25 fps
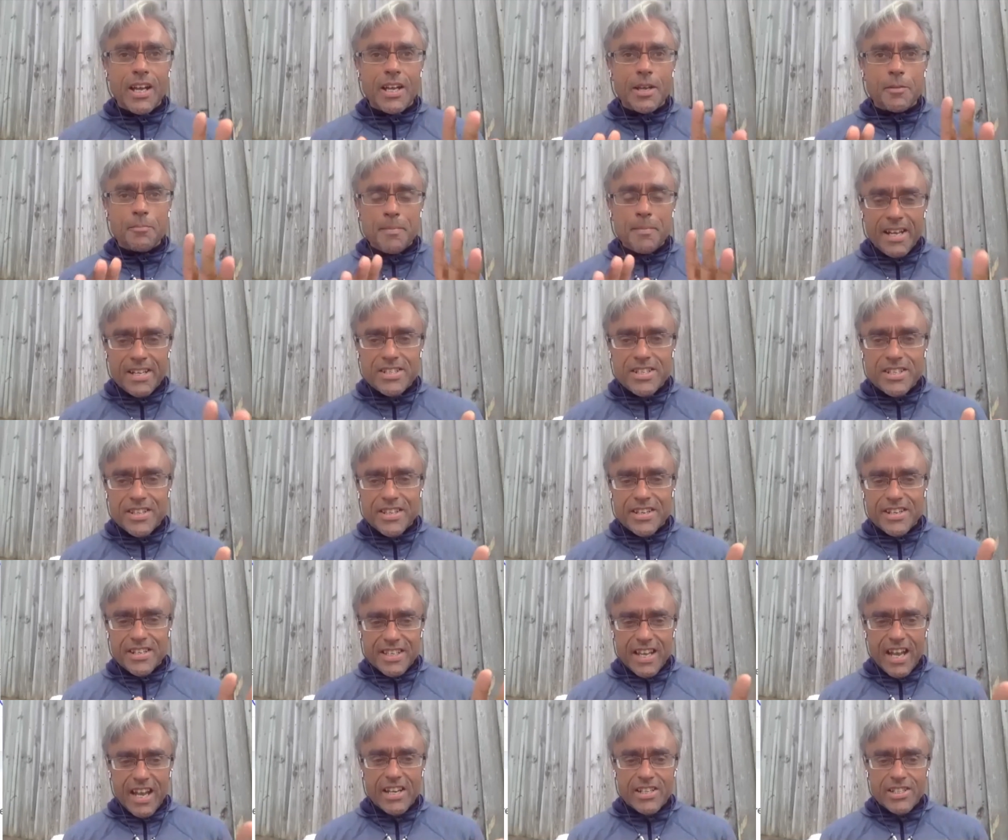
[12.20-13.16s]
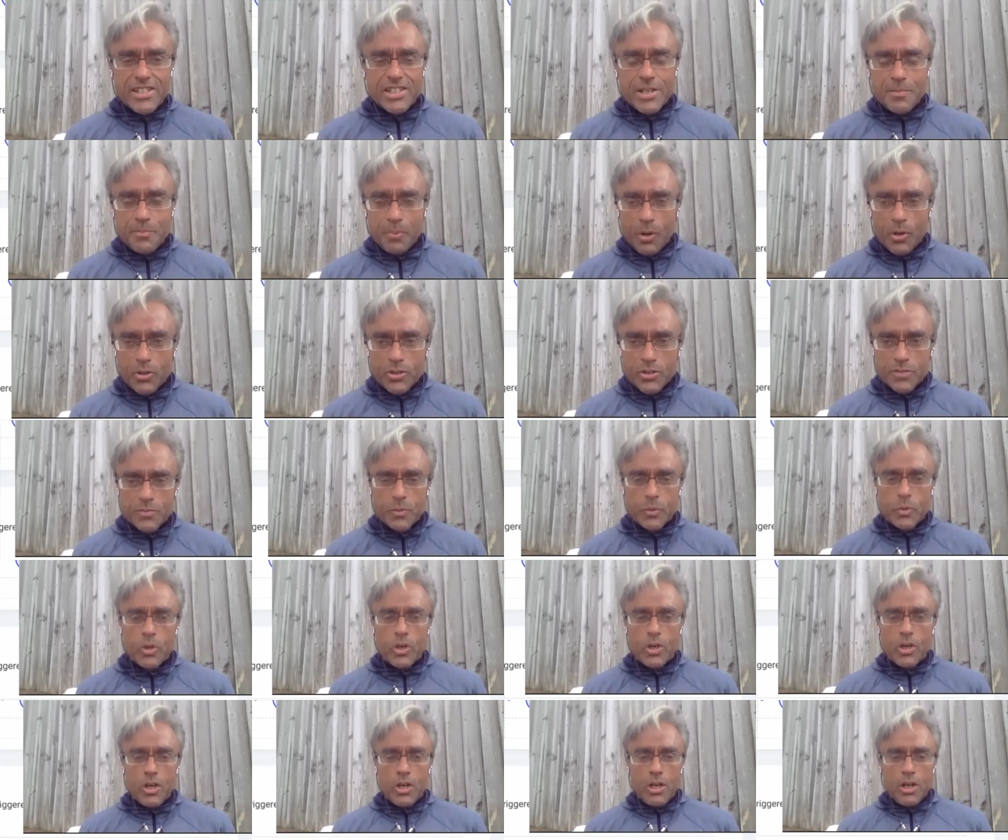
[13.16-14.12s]
imagine that it's actually possible
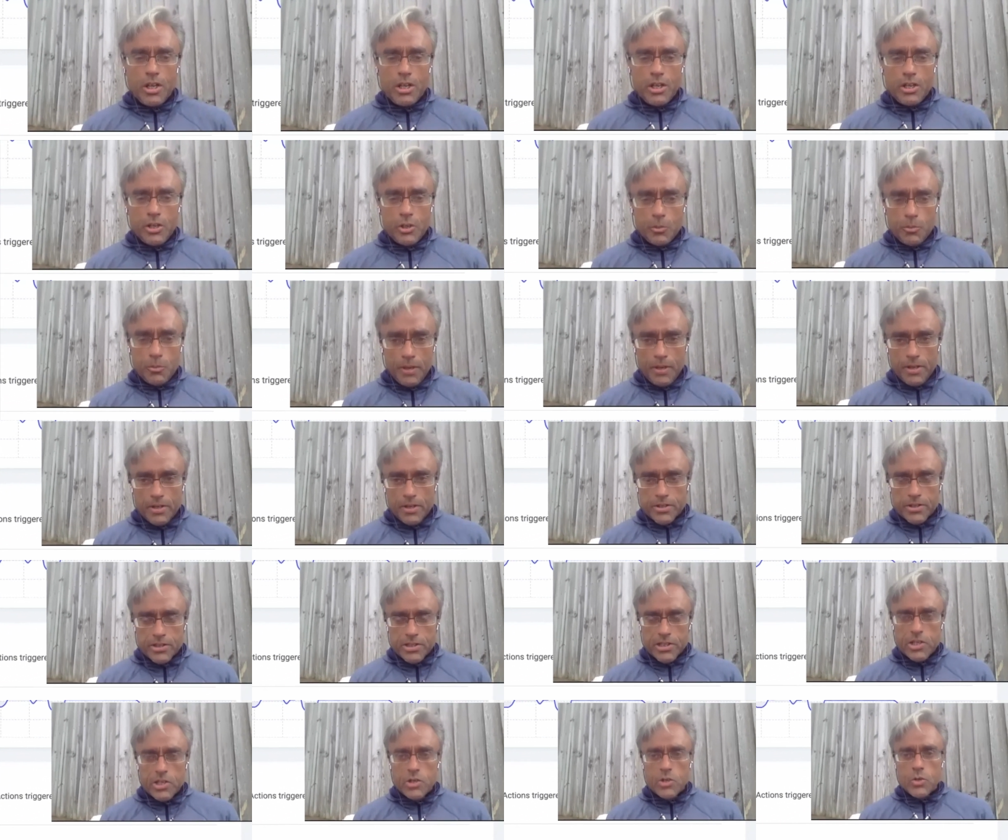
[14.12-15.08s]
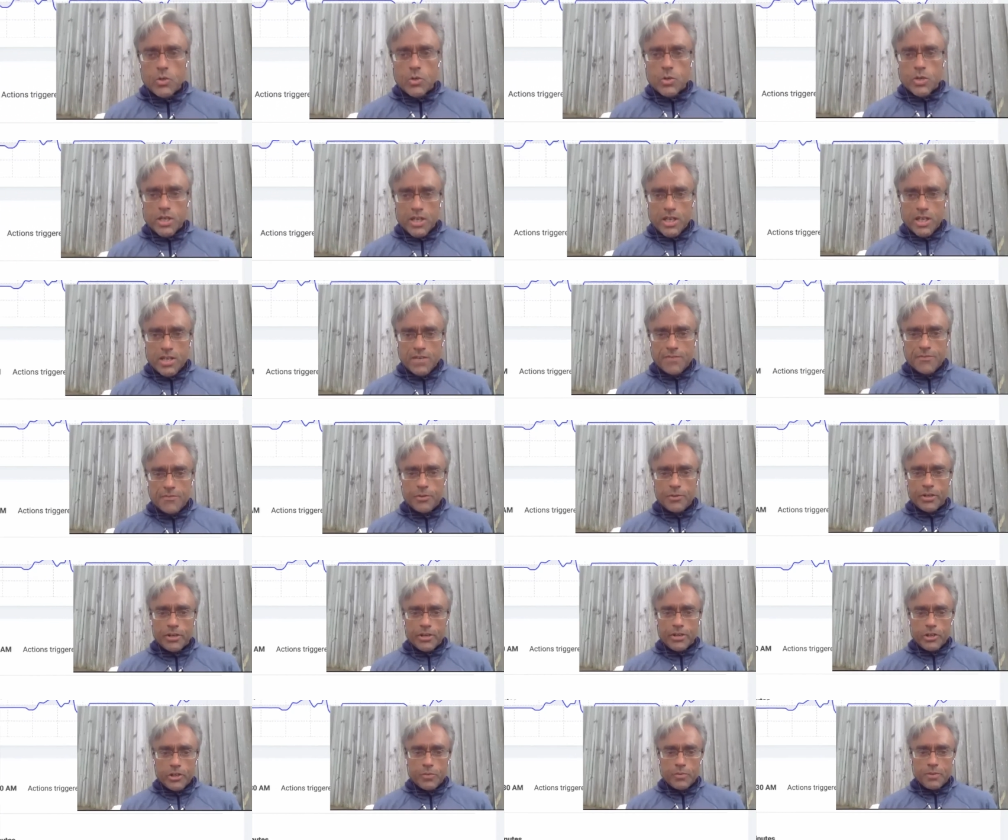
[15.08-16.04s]
you know by slow careful
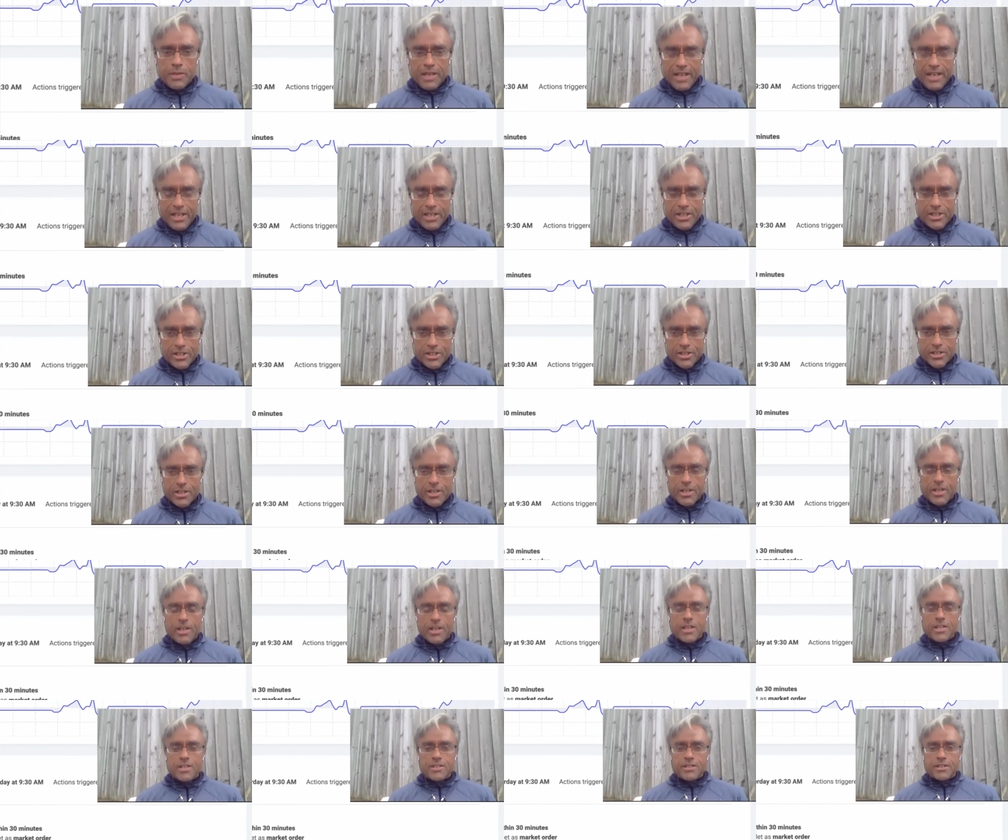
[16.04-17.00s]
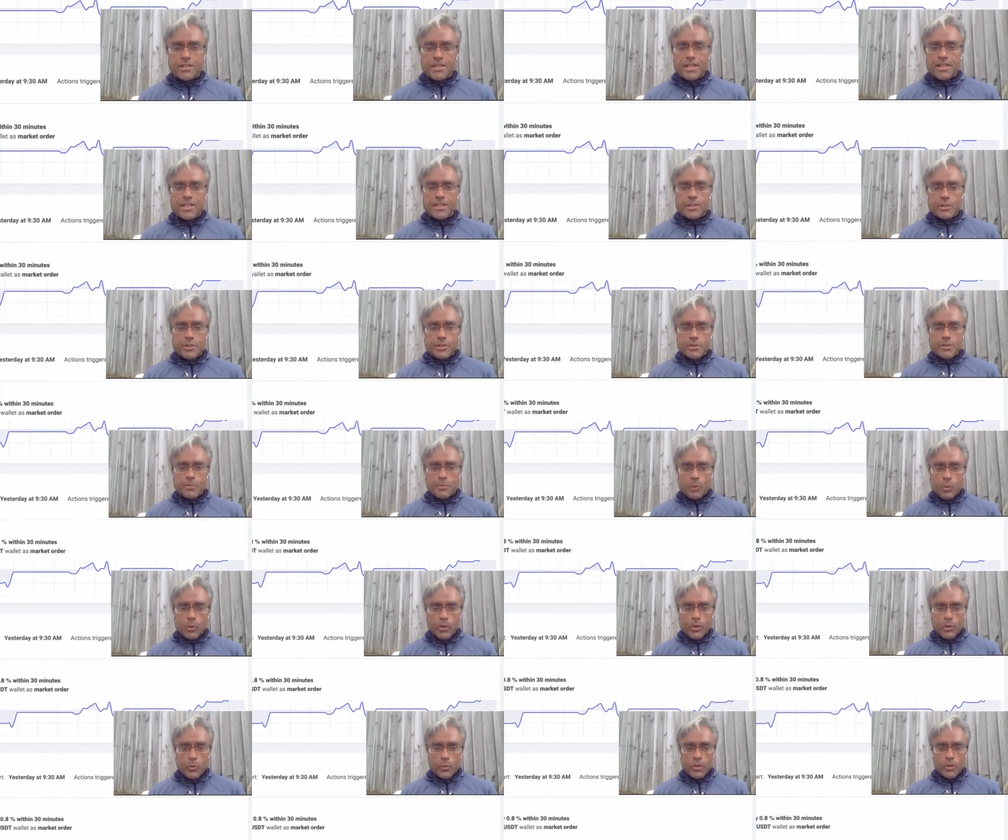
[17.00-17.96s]
accumulation to get to the
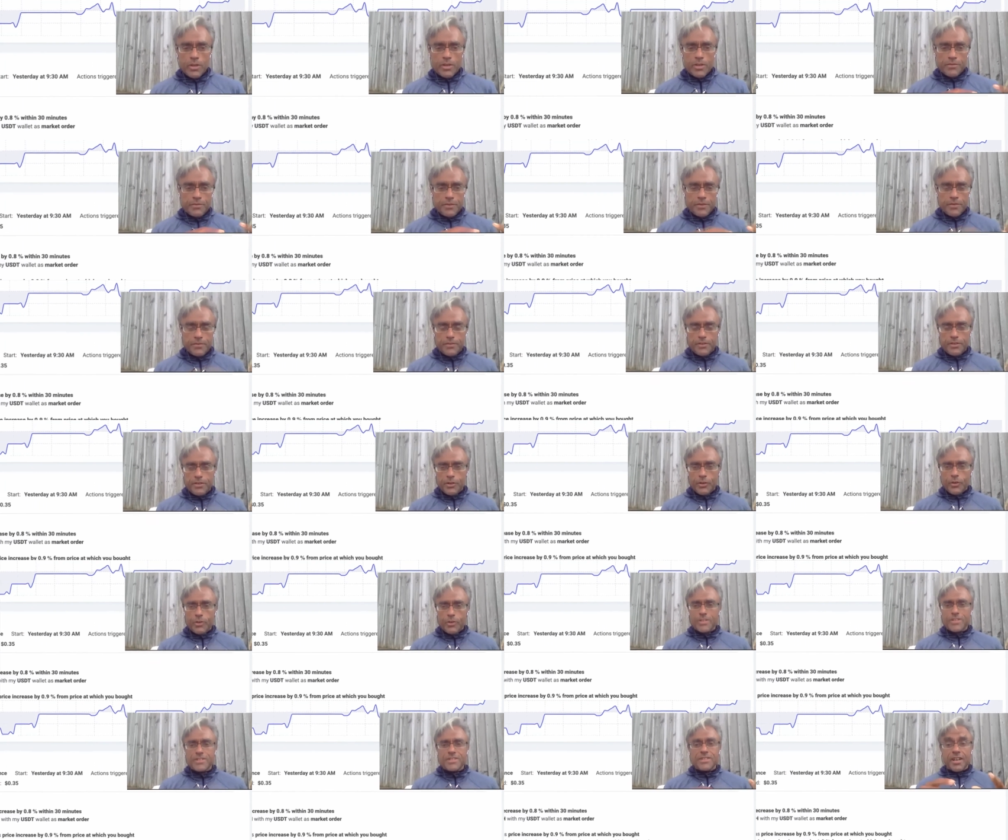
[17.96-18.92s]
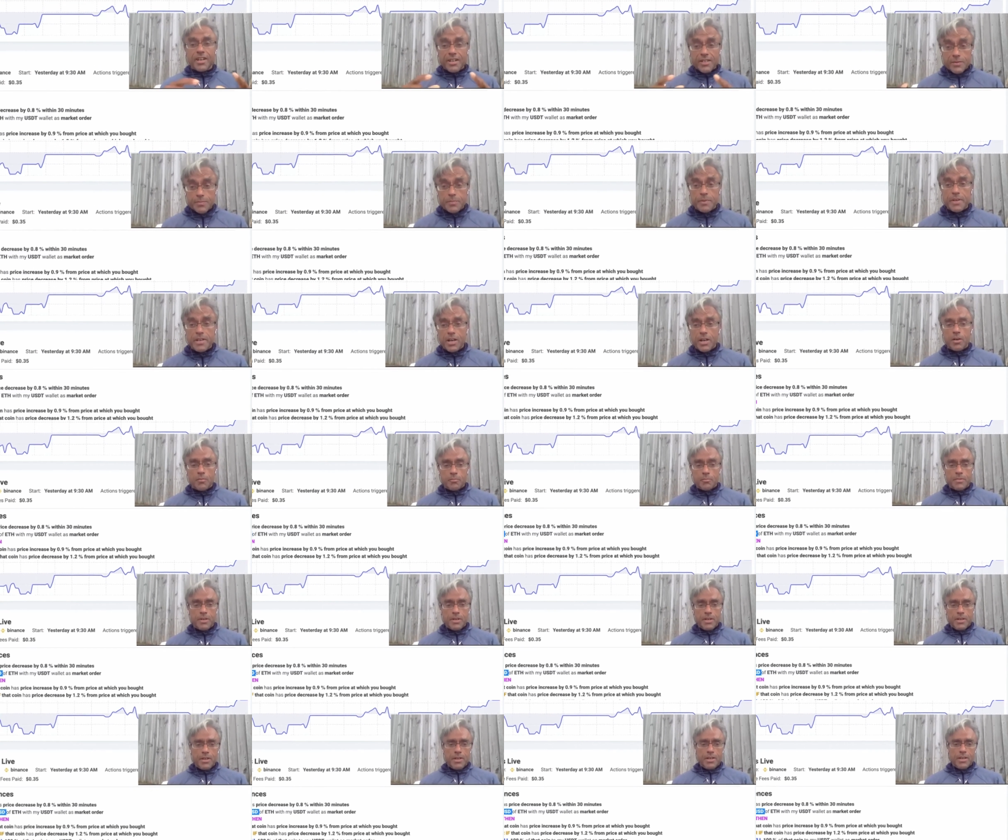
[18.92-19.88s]
point where the $50 does become
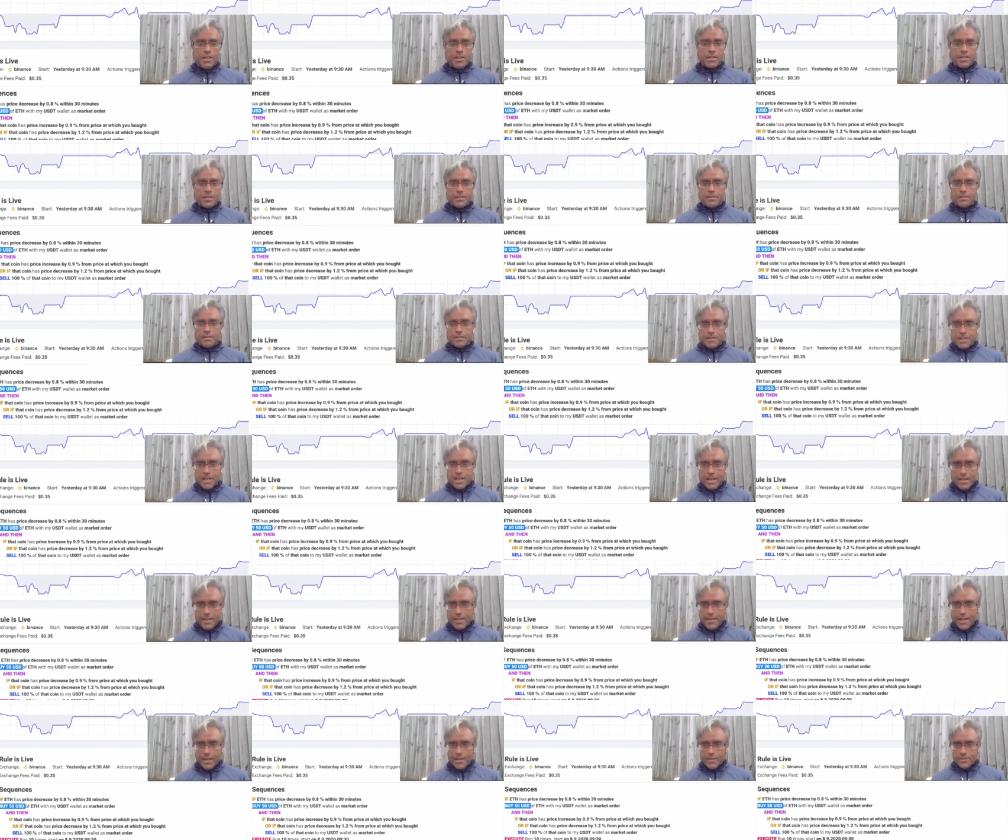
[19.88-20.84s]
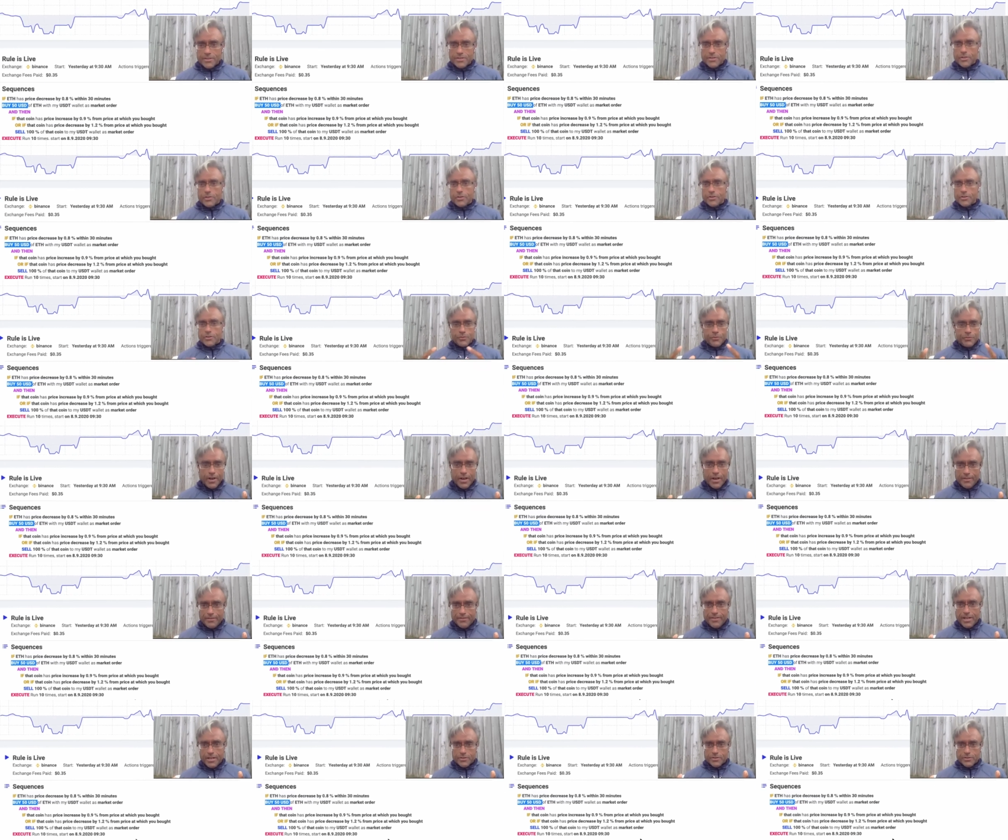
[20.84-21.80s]
$10,000 or
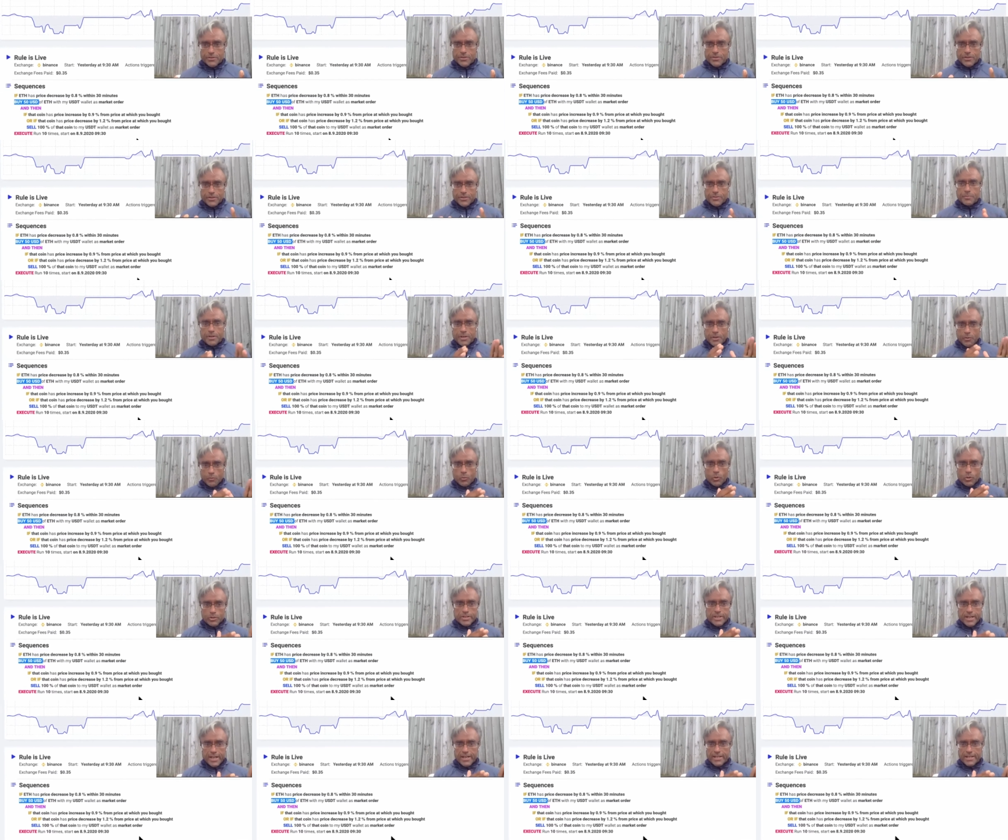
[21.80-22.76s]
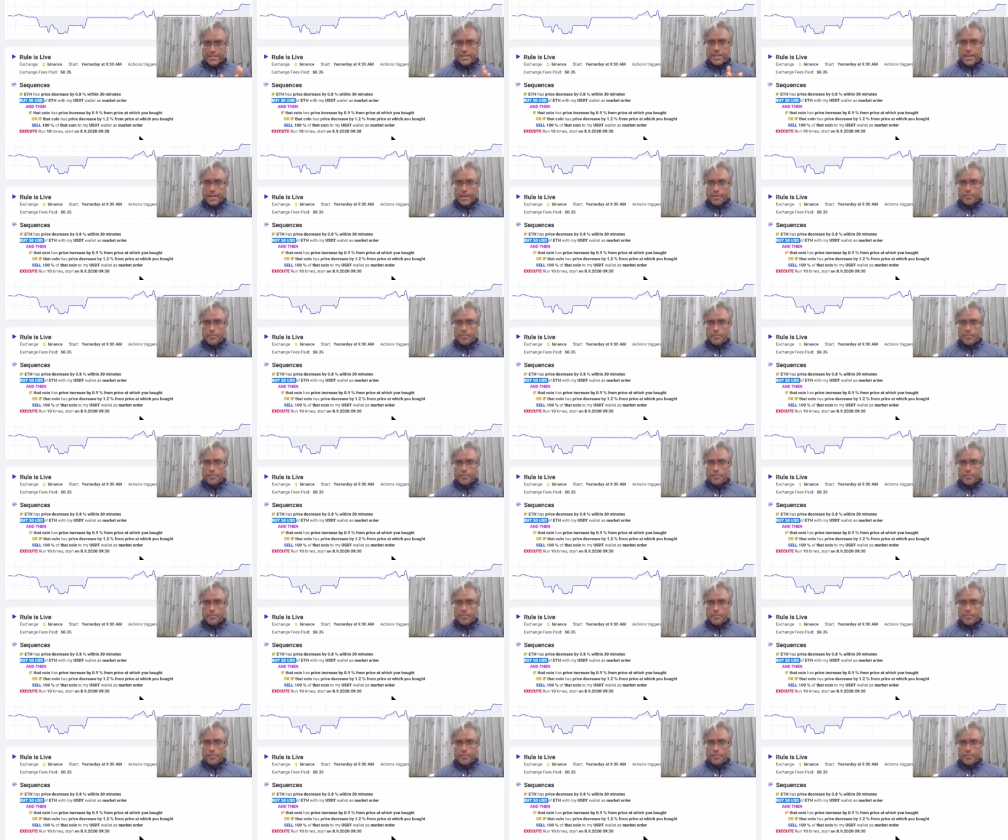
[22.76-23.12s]
$5,000 but it will take time